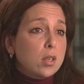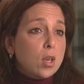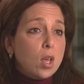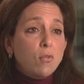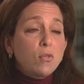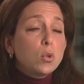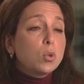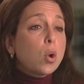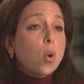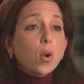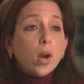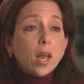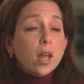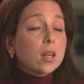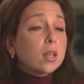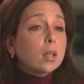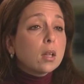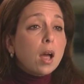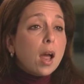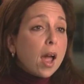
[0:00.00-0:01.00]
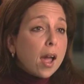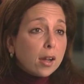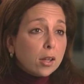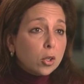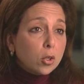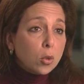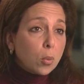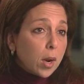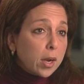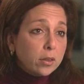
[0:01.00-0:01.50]
If you don't handle a
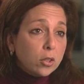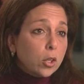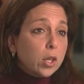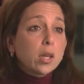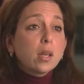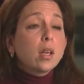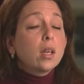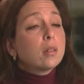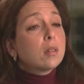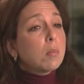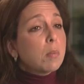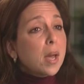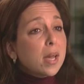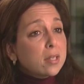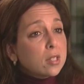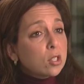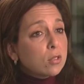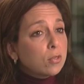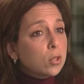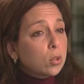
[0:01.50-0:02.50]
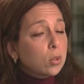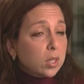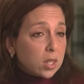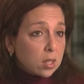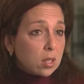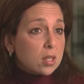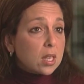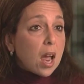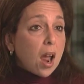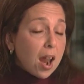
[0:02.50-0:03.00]
heckler right, they're going to get the best of you.
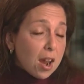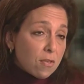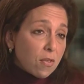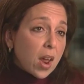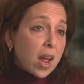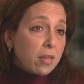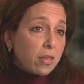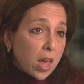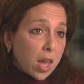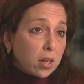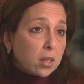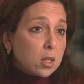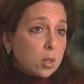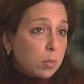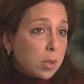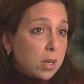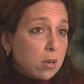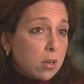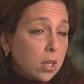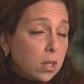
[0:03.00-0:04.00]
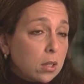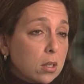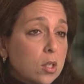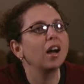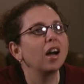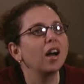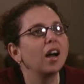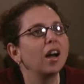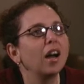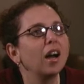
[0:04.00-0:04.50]
It's because I've had that experience.